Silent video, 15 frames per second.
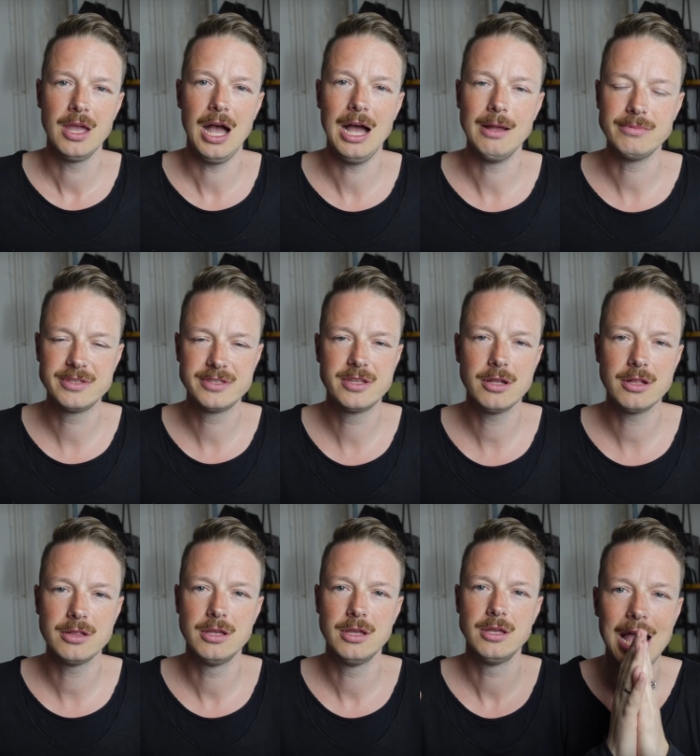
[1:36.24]
I'm
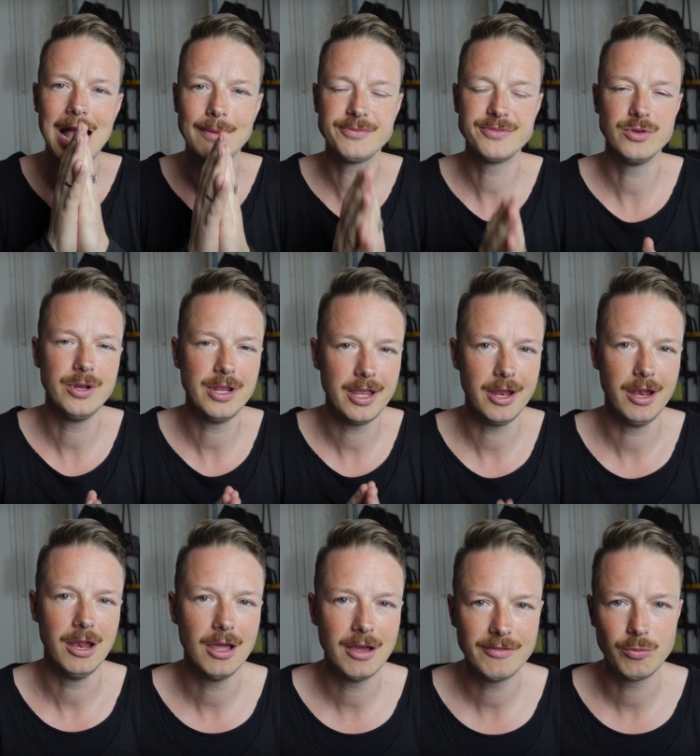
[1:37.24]
still absolutely in
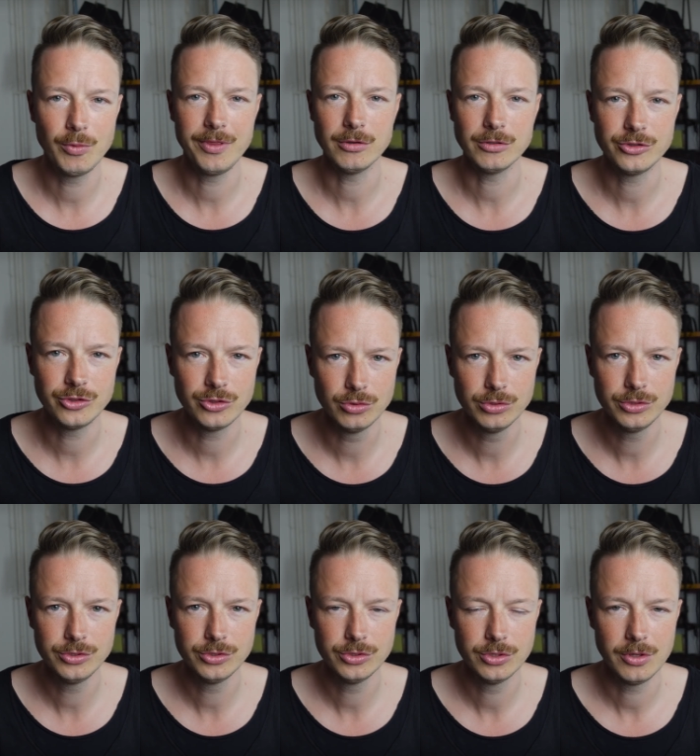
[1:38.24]
love with those
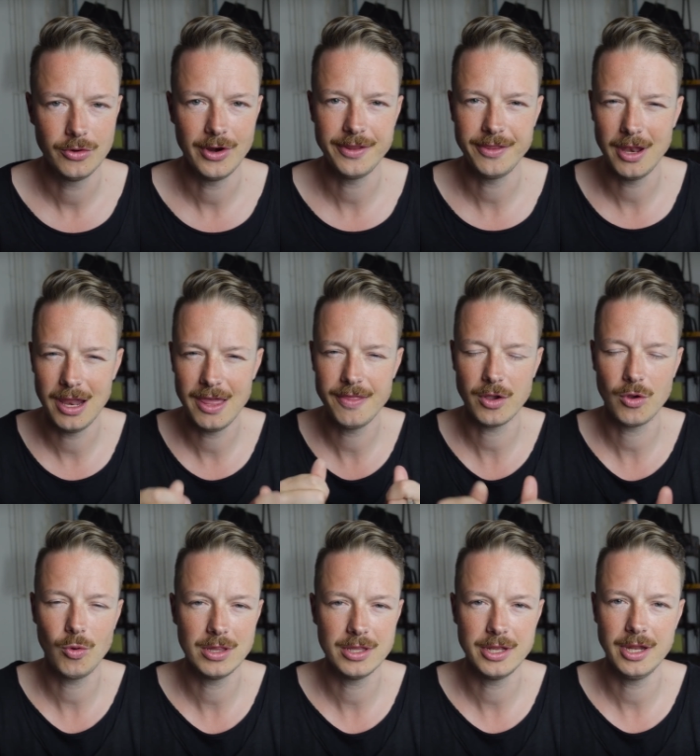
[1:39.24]
shoes, right? The leather
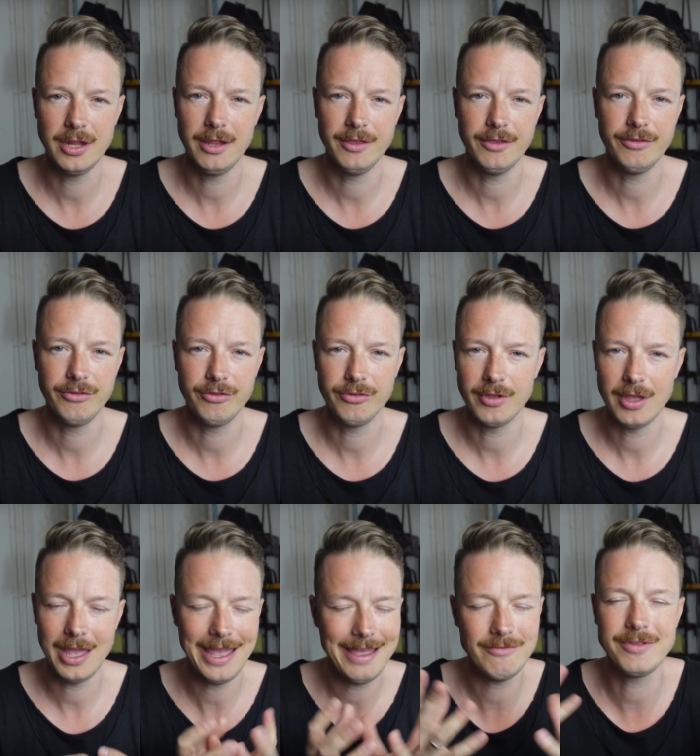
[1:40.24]
quality is,
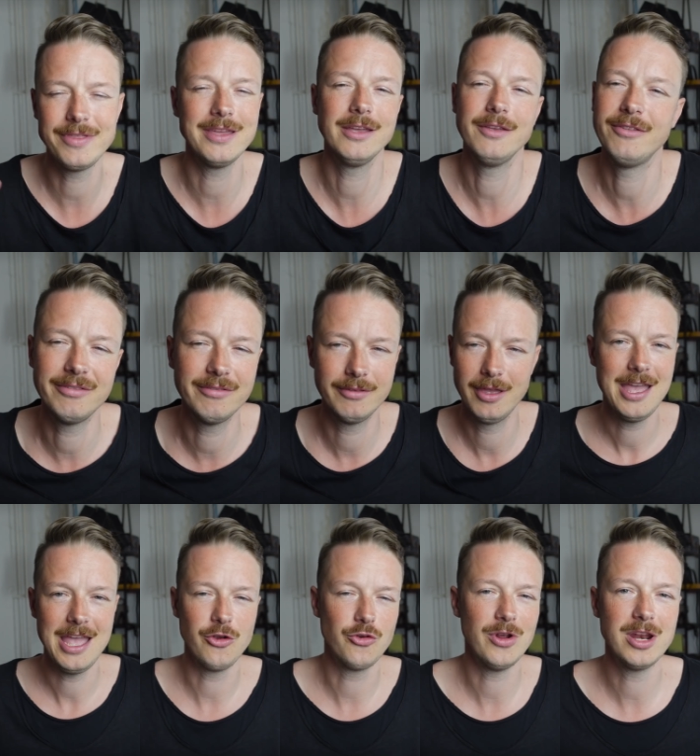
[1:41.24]
everything is
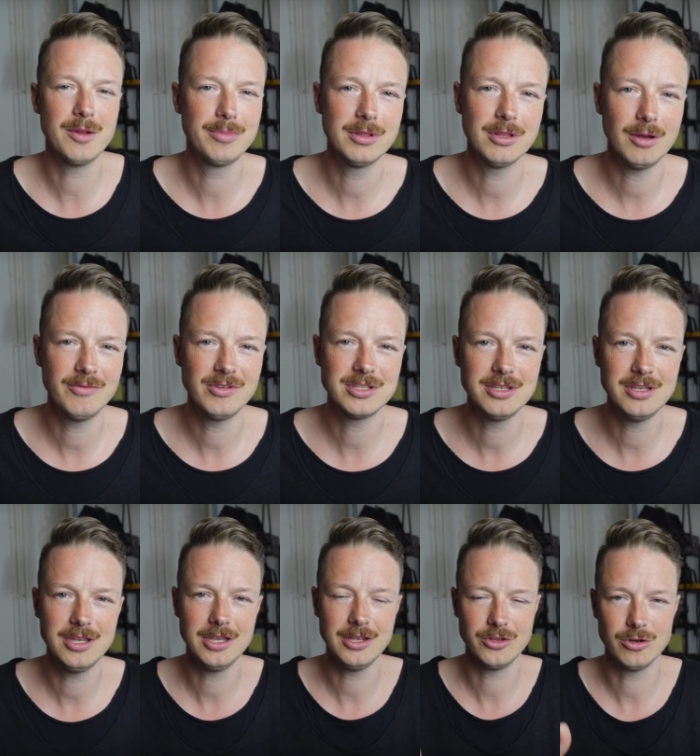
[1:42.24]
incredible,
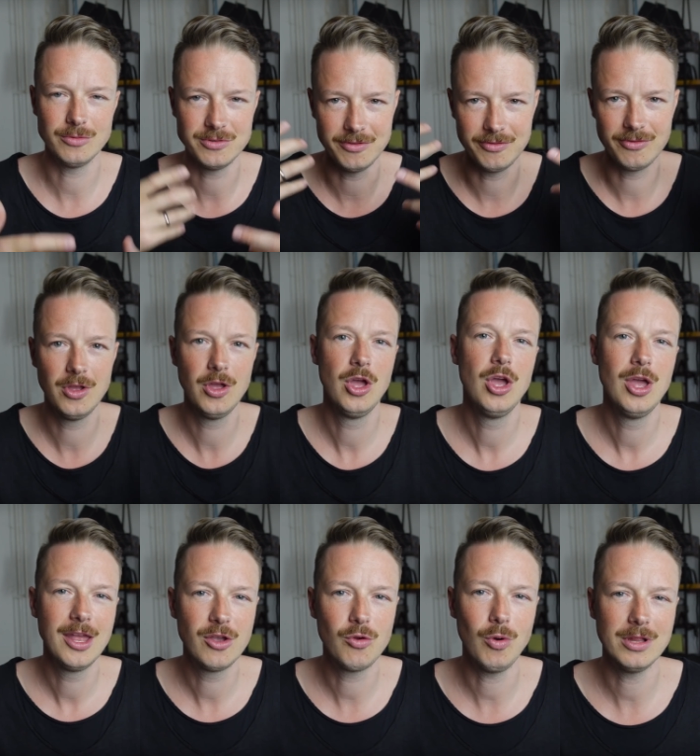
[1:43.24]
obviously, in terms of
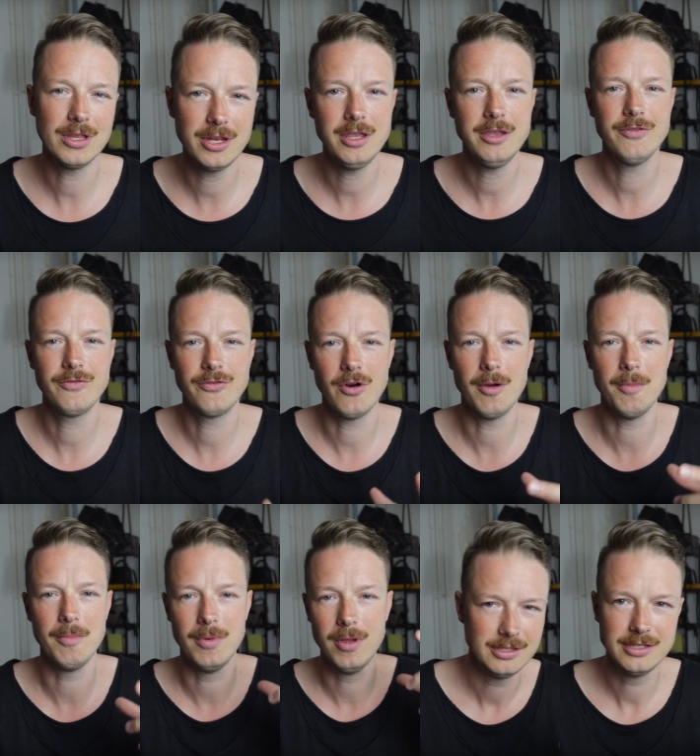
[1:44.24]
quality,
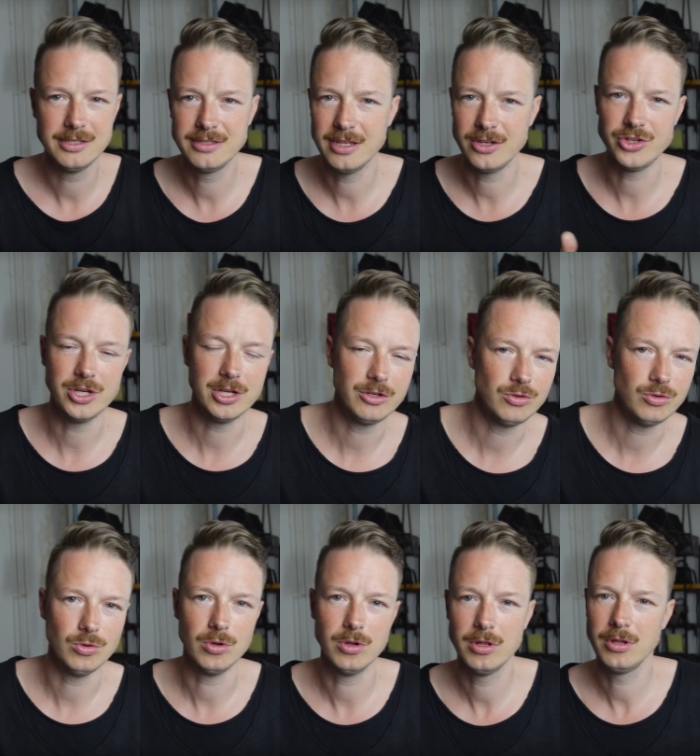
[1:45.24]
from stitching
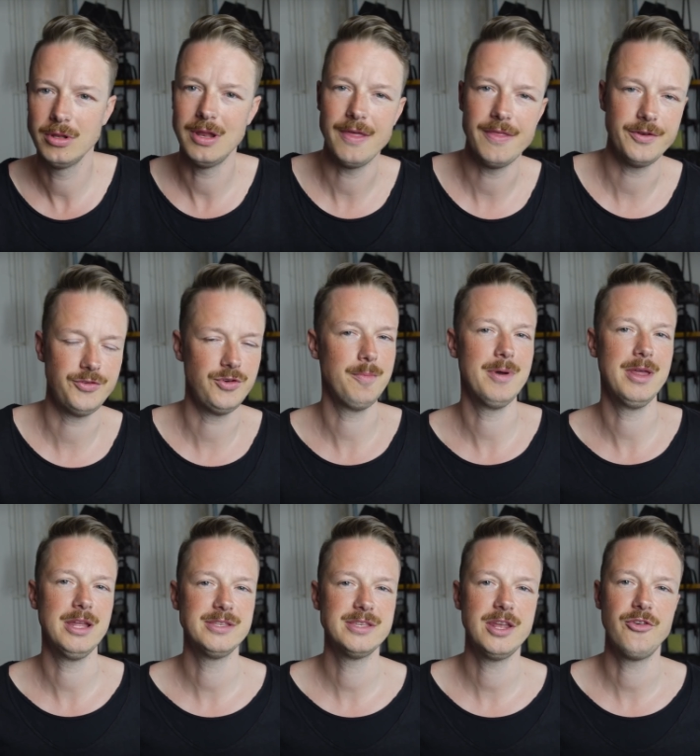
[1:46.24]
to leather treatment,
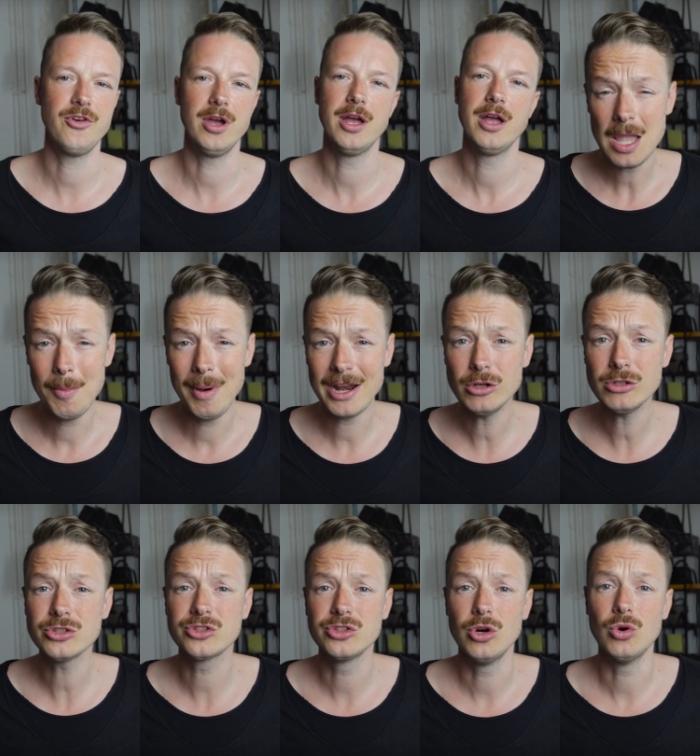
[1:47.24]
etc. But
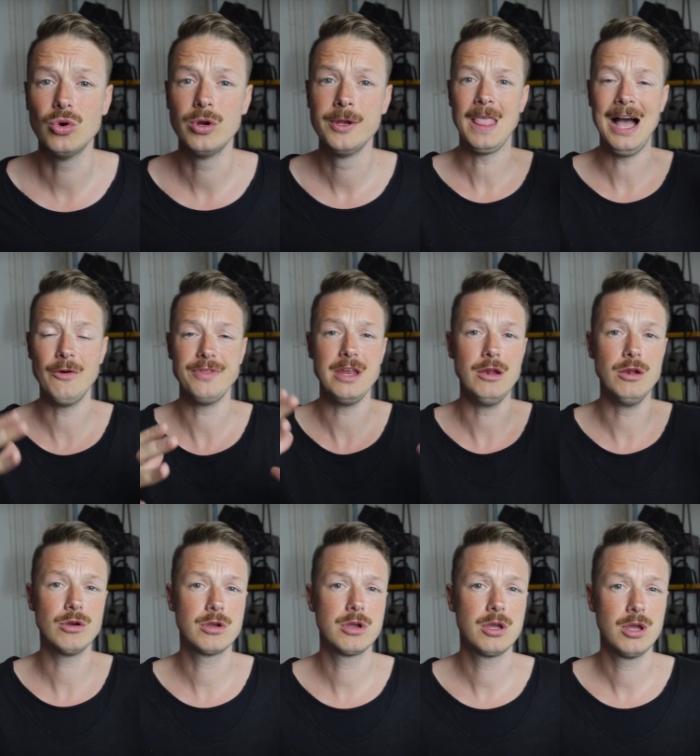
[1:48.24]
also how they
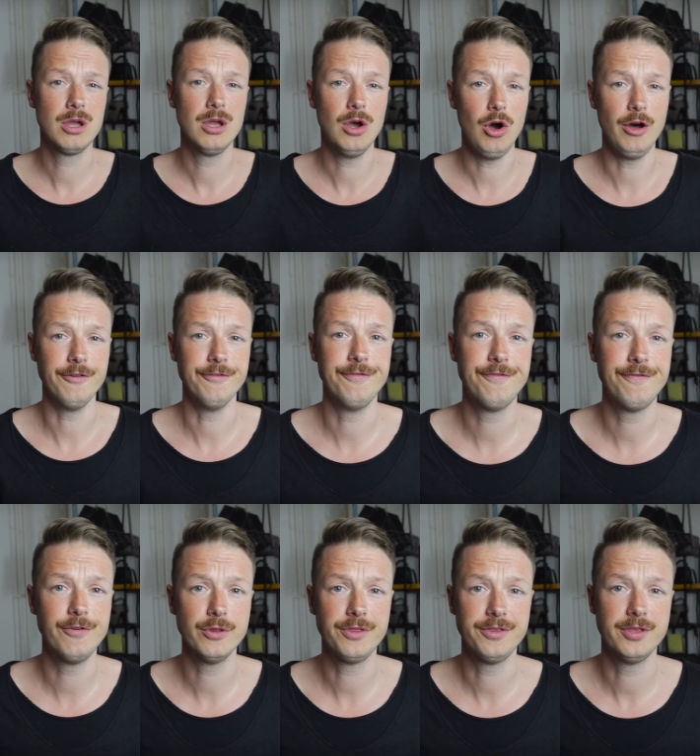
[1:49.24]
look on
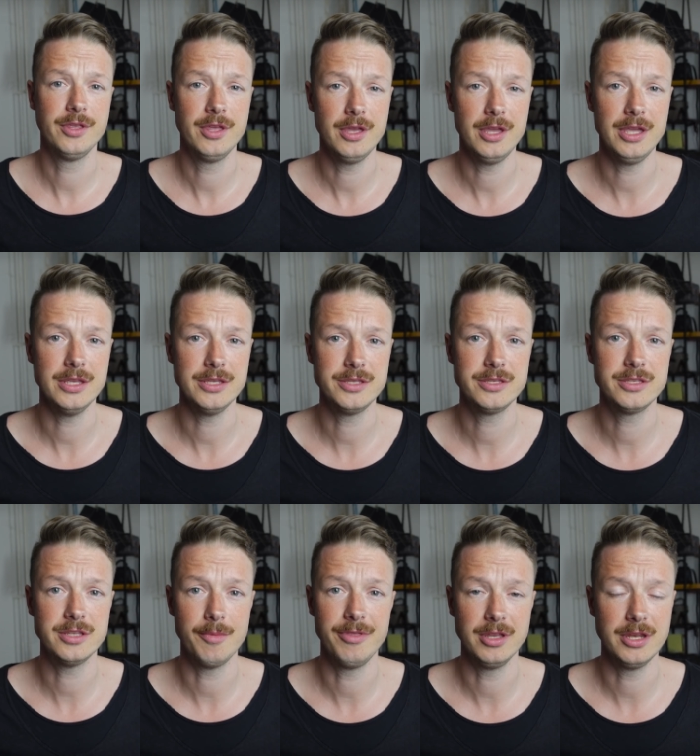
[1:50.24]
foot is
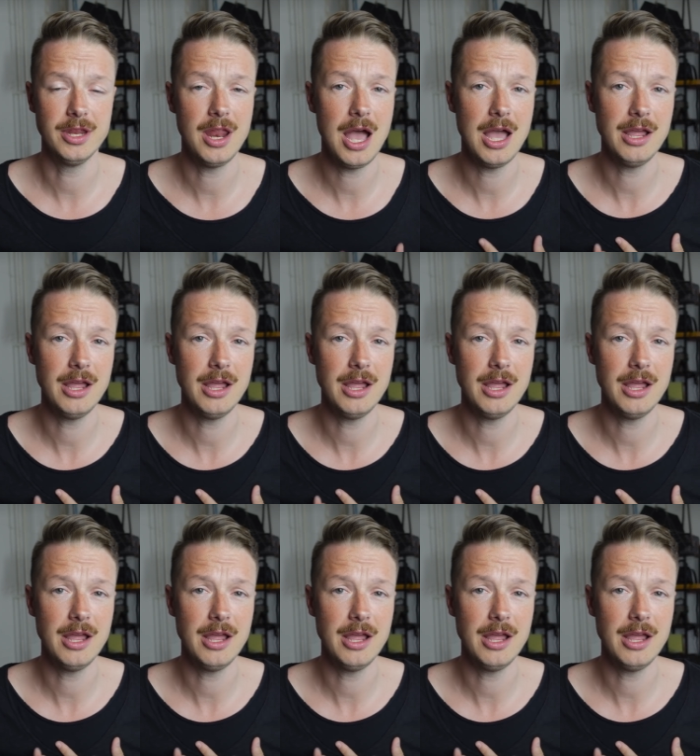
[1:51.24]
something that